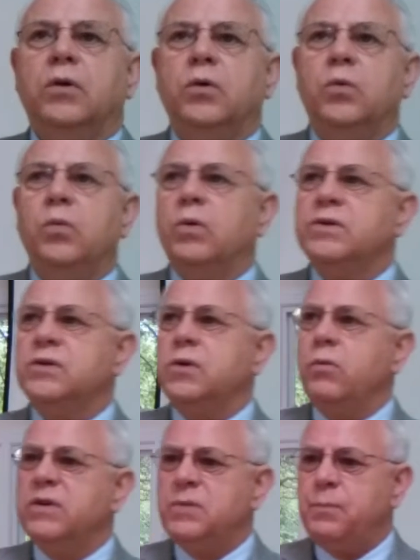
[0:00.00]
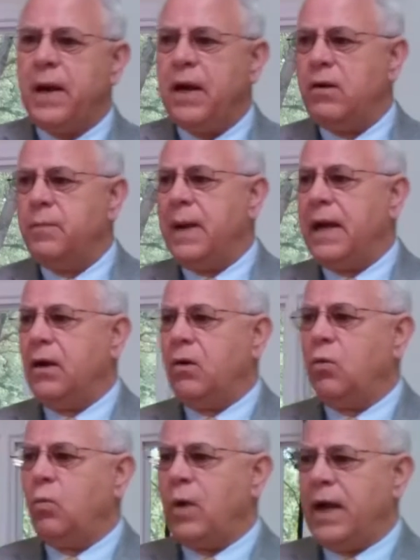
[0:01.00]
who was so inspired by
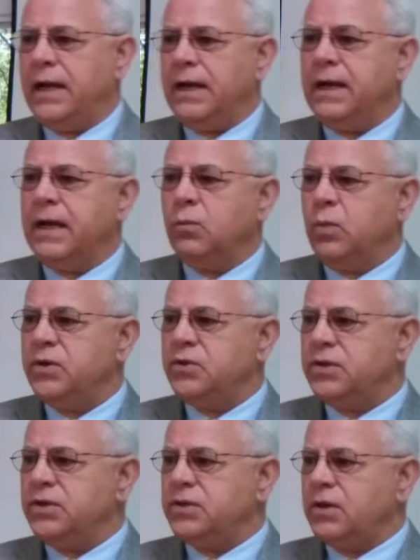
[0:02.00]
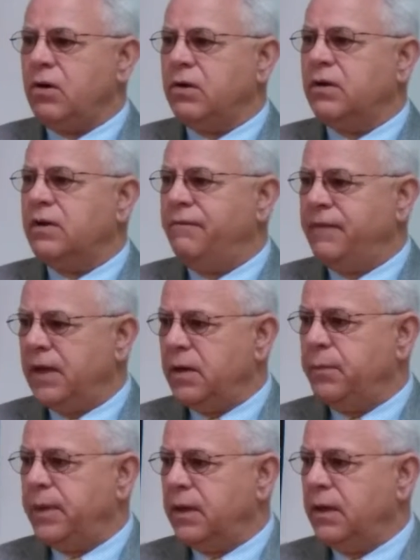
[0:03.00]
her writing, and when she started
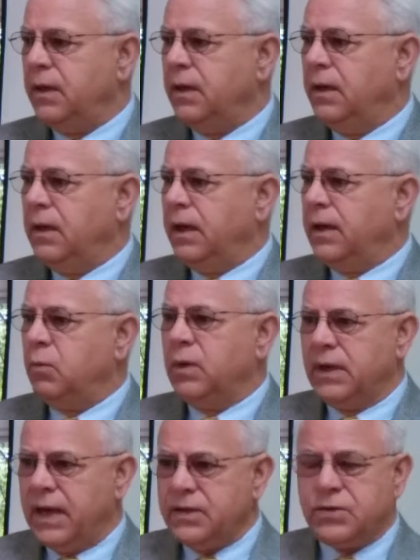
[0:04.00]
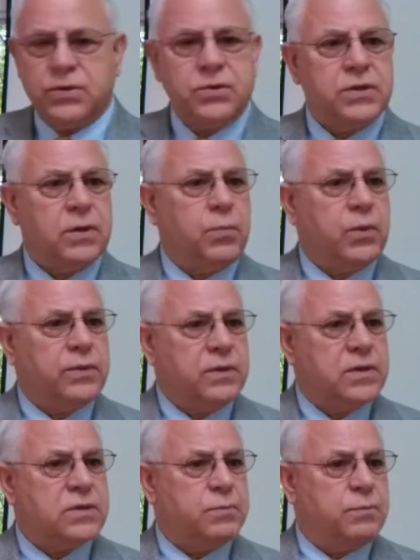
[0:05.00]
developing a relationship with
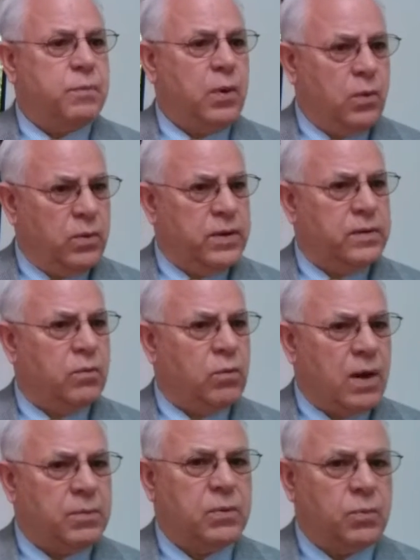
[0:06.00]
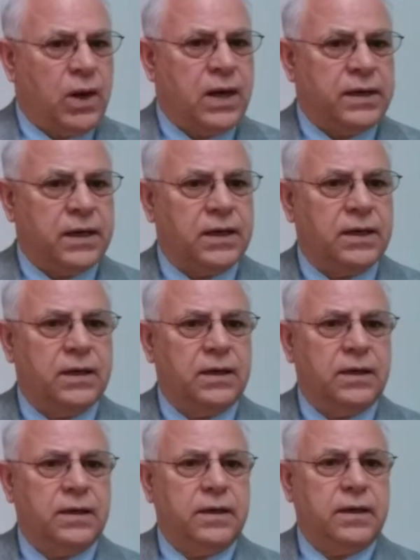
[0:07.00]
this poet, Robert Browning,
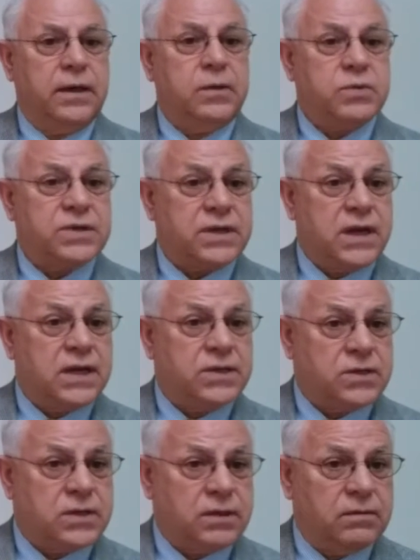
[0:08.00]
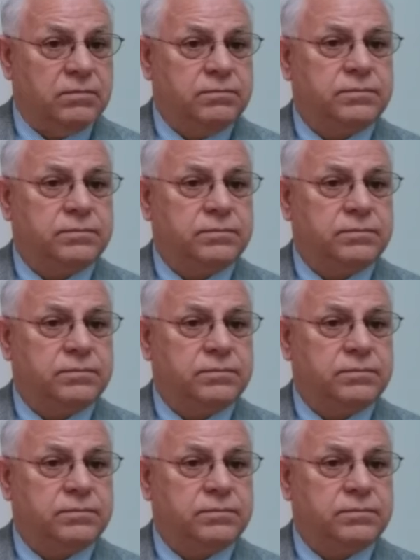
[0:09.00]
he was against it.